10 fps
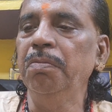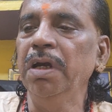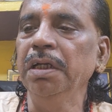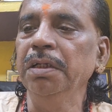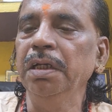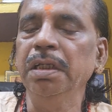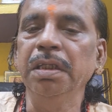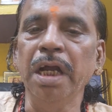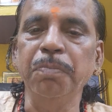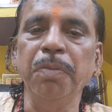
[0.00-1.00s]
by
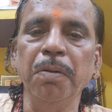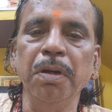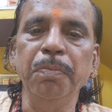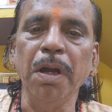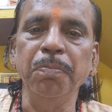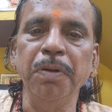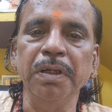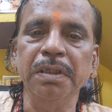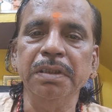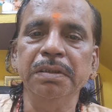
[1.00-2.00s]
that
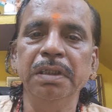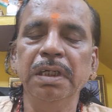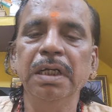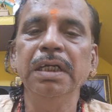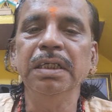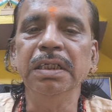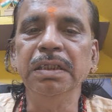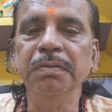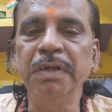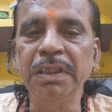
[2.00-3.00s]
paper,
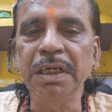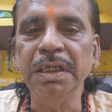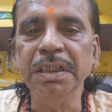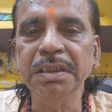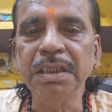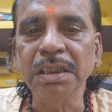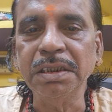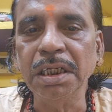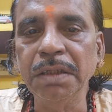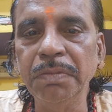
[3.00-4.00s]
whether it is
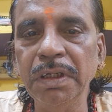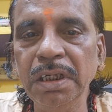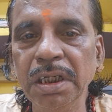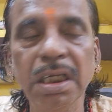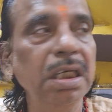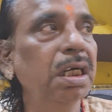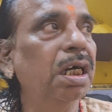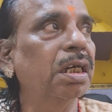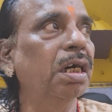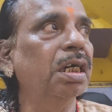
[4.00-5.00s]
sustainable legally
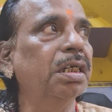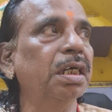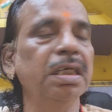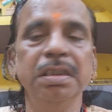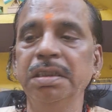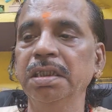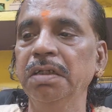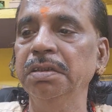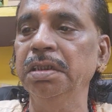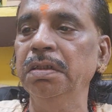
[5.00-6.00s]
or not, it's
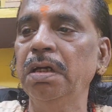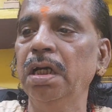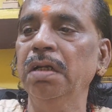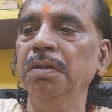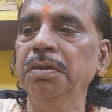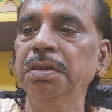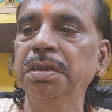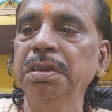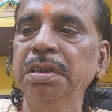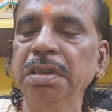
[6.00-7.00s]
$1,000
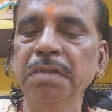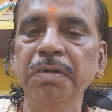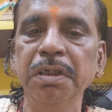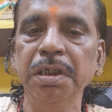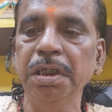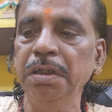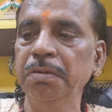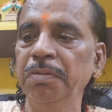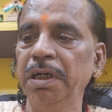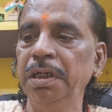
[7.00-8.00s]
question working
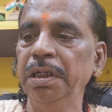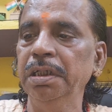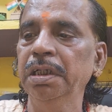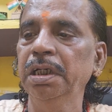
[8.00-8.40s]
in mind.